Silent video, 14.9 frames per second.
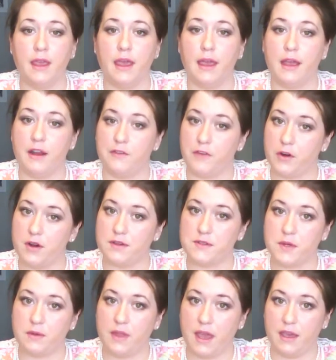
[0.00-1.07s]
And if you're
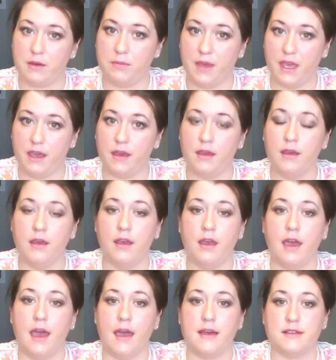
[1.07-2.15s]
also like me,
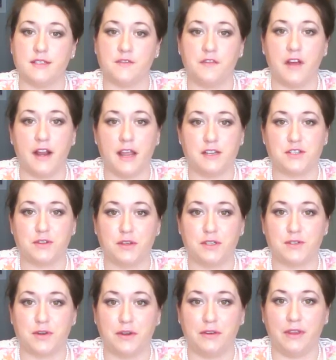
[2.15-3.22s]
as a financially
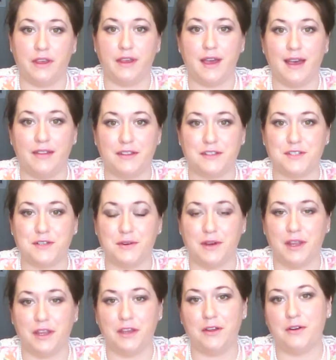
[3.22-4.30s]
struggling college
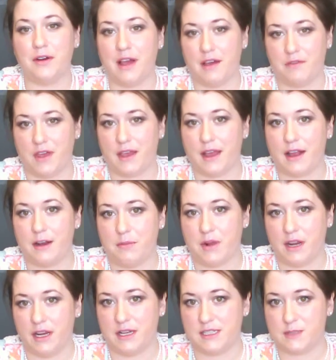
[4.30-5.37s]
student, you don't have that kind of
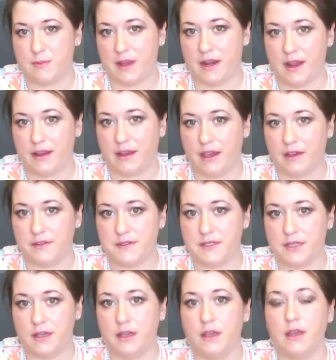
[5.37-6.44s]
money to spend on
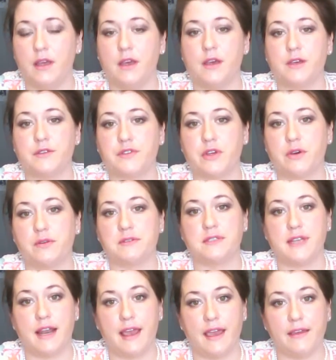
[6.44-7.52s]
gifts. So
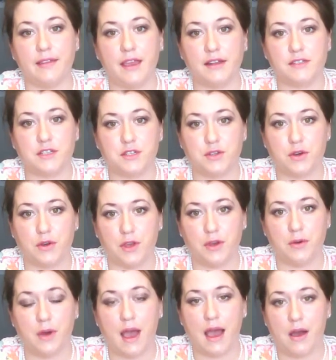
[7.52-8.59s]
today I'd like to show
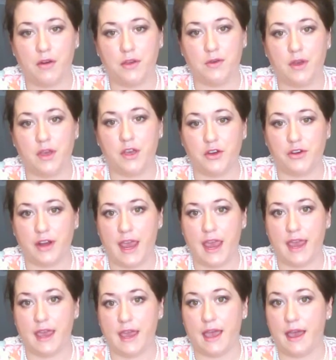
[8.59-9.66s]
you how you can
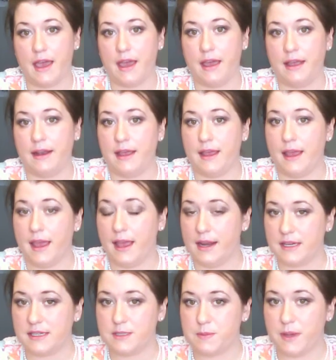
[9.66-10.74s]
create an
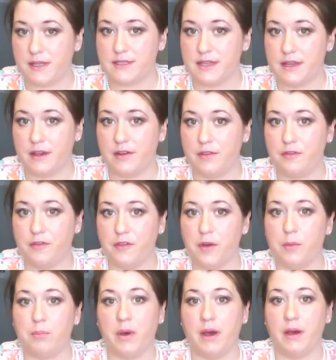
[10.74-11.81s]
inexpensive
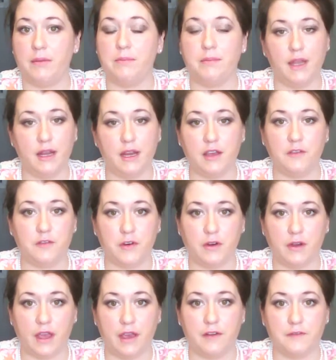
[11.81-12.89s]
but meaningful
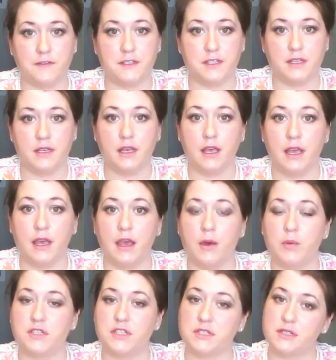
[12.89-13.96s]
gift,
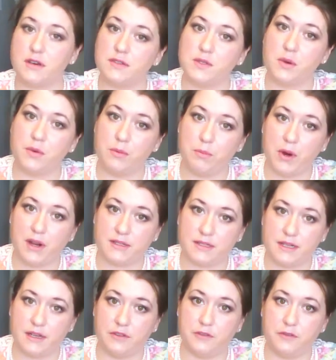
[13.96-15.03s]
which is also
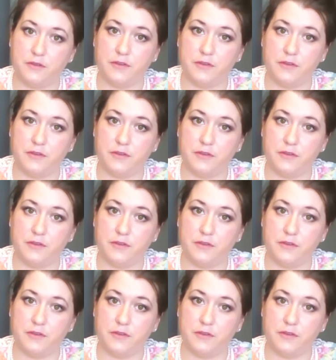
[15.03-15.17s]
impressive